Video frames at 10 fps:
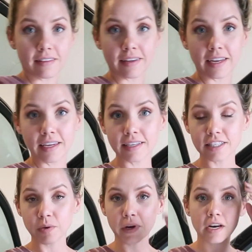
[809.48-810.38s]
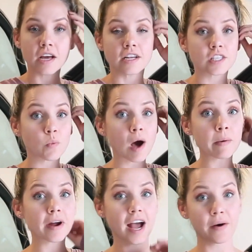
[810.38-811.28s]
the lighting is so weird. So while
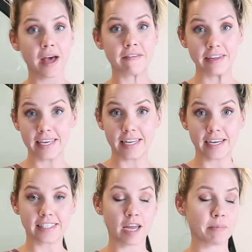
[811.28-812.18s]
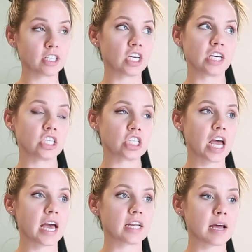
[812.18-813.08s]
we were out, Evan needed a diaper change
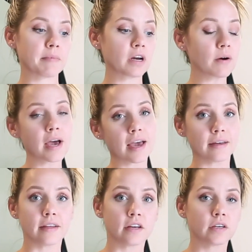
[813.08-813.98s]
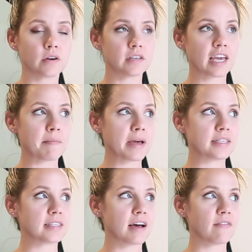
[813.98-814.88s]
and I'm like, okay, go to get
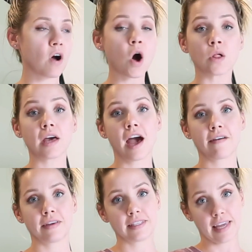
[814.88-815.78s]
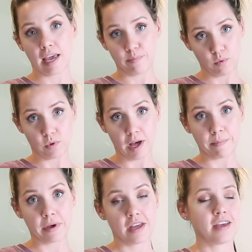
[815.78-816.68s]
my stuff. All I have is a pull-up.
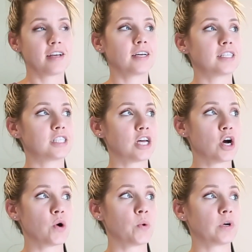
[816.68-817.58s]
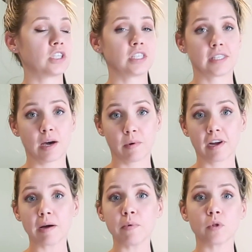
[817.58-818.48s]
So she's now
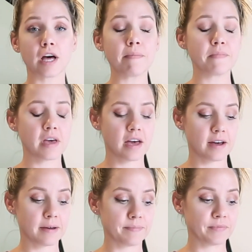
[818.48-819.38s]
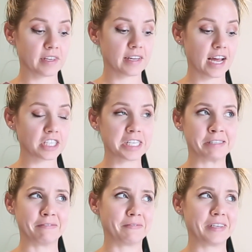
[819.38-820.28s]
wearing a pull-up. Um, it actually
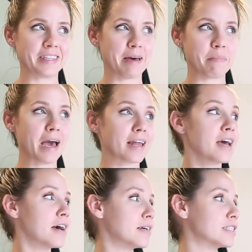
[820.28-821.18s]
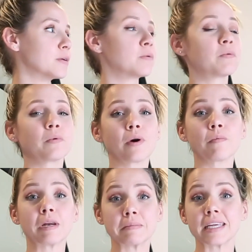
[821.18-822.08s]
doesn't fit that bad. So
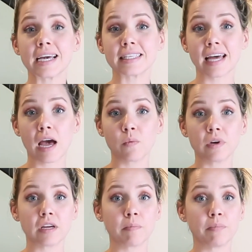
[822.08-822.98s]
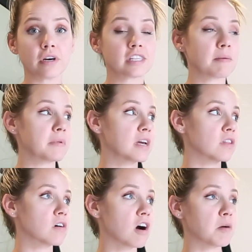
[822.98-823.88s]
what I'm saying is that I want to put something in
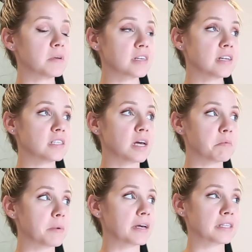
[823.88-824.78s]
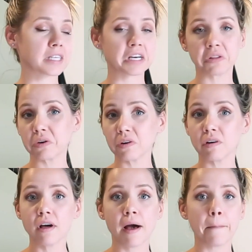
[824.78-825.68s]
the car besides a diaper bag that's like a
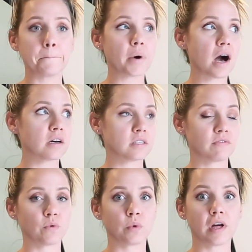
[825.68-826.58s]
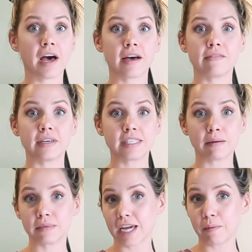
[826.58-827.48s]
little box full of
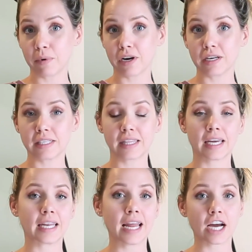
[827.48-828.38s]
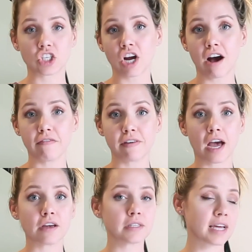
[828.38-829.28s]
some diapers and like an extra outfit.
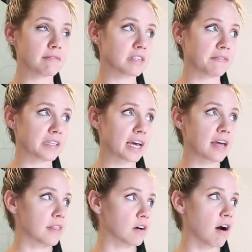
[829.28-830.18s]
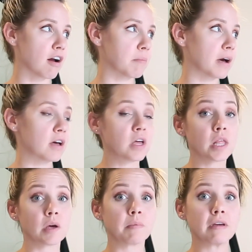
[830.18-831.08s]
I used to have stuff like that in the car, but
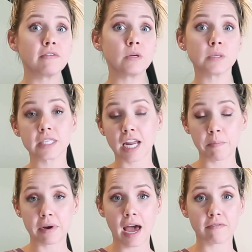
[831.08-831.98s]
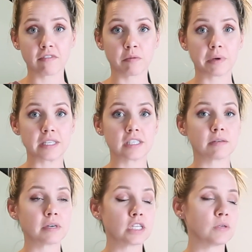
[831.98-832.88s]
we've used it up and haven't replaced it. So
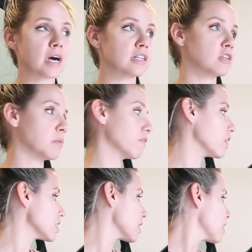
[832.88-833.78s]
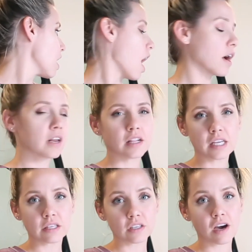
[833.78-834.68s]
I'm going to do that too. But first, I'm going to clean
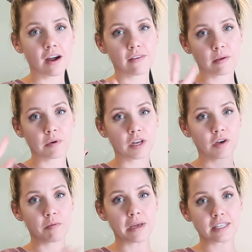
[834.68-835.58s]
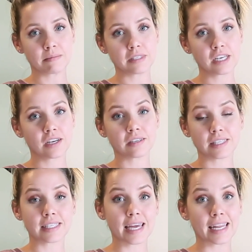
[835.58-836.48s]
out the car and then we're going to go make some dinner because
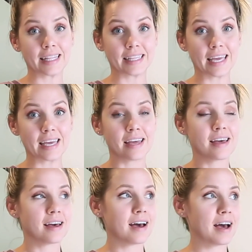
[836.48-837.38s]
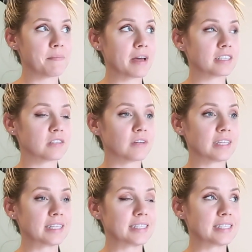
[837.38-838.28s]
it's getting late. Um, I just feel
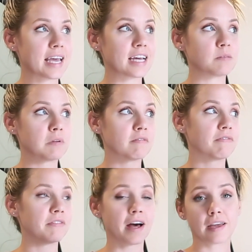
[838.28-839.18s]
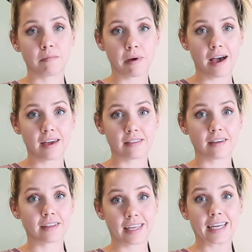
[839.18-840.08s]
like this day has been flying by.
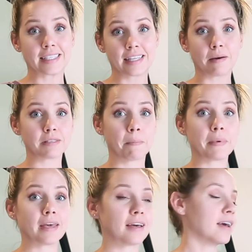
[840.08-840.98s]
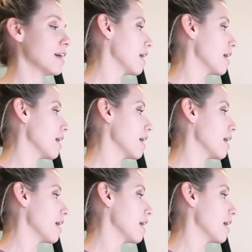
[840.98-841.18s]
Uh, like I said, that was a big